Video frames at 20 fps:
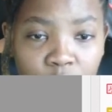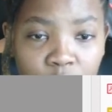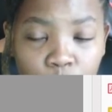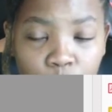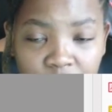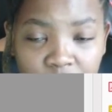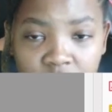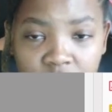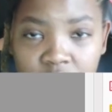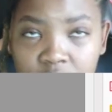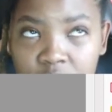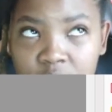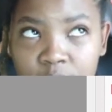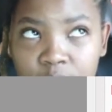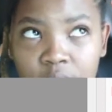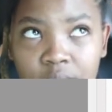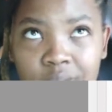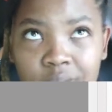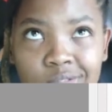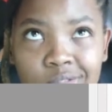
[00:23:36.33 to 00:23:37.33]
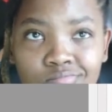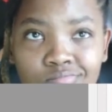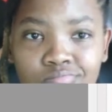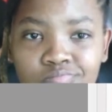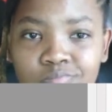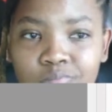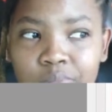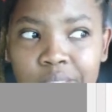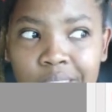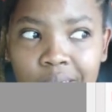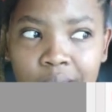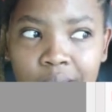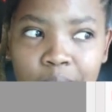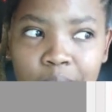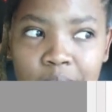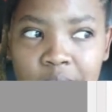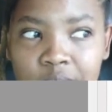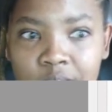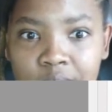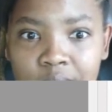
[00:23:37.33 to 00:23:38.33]
weeks. That's about 3
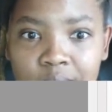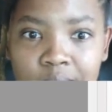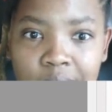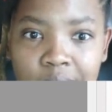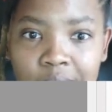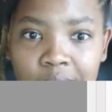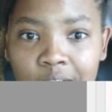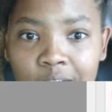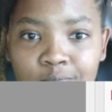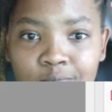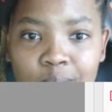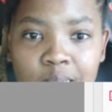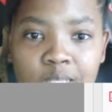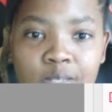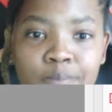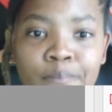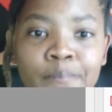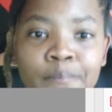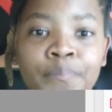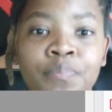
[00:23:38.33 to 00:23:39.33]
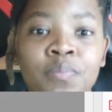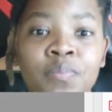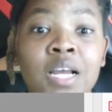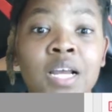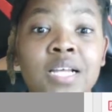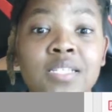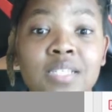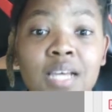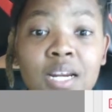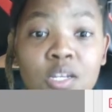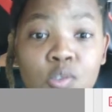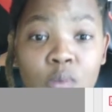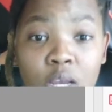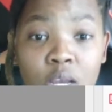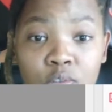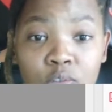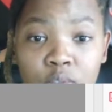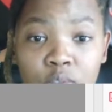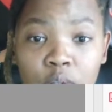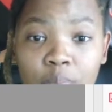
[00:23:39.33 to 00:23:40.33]
months, 3.5 months. Sellers who
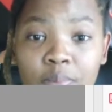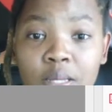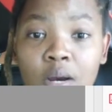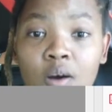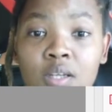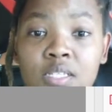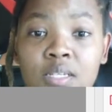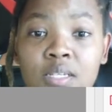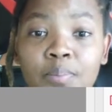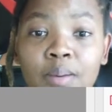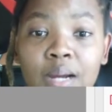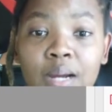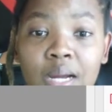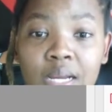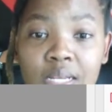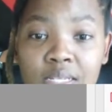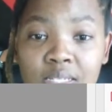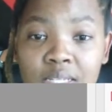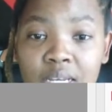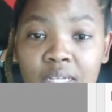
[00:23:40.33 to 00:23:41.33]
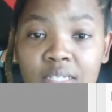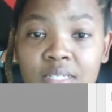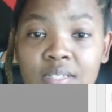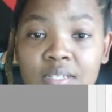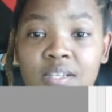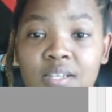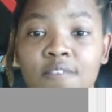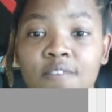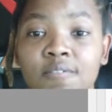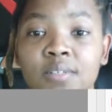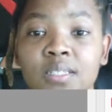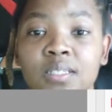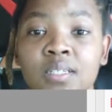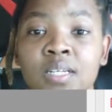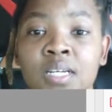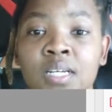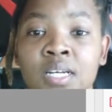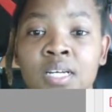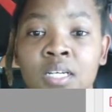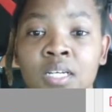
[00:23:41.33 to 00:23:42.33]
had to drop the asking price, 87.
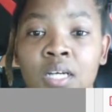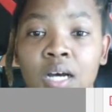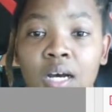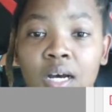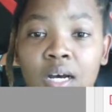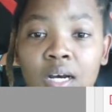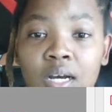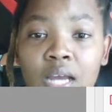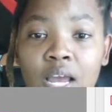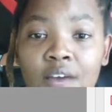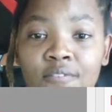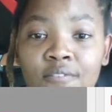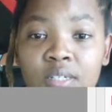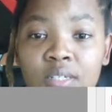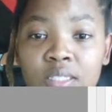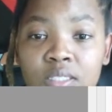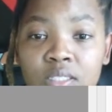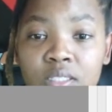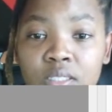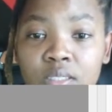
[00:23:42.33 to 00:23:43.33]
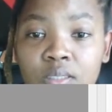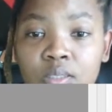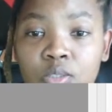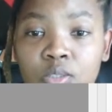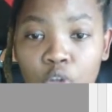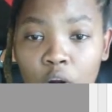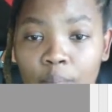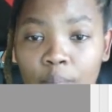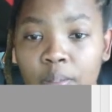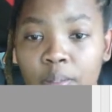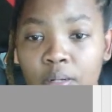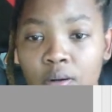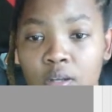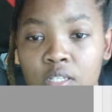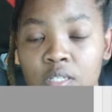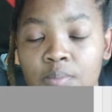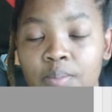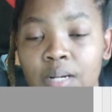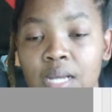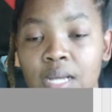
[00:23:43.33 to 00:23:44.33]
Average drop in
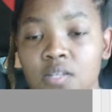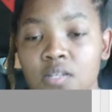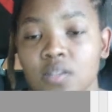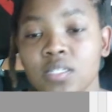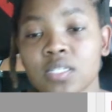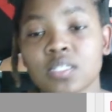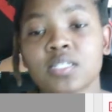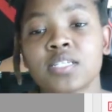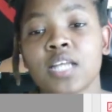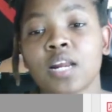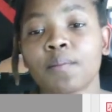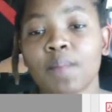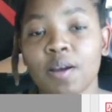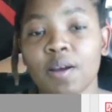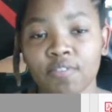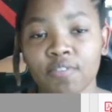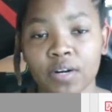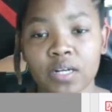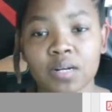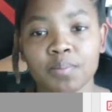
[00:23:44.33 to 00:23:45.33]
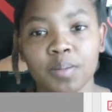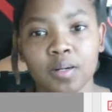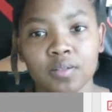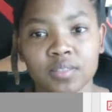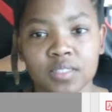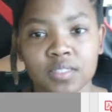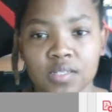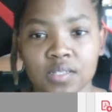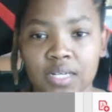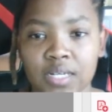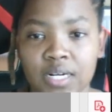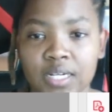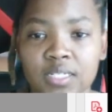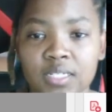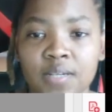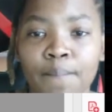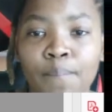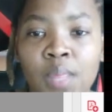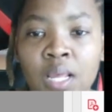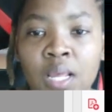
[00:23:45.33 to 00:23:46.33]
asking price. I was actually telling my friend about this, right?
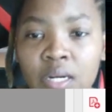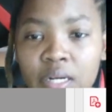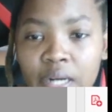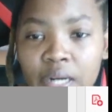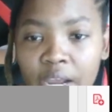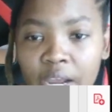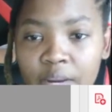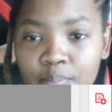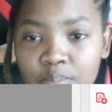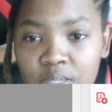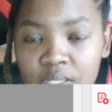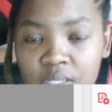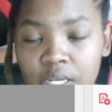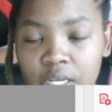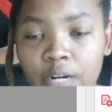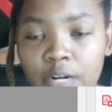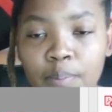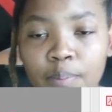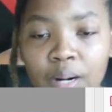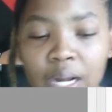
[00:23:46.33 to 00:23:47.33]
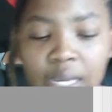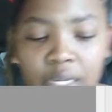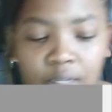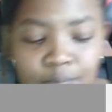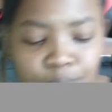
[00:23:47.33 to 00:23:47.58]
9%. But like,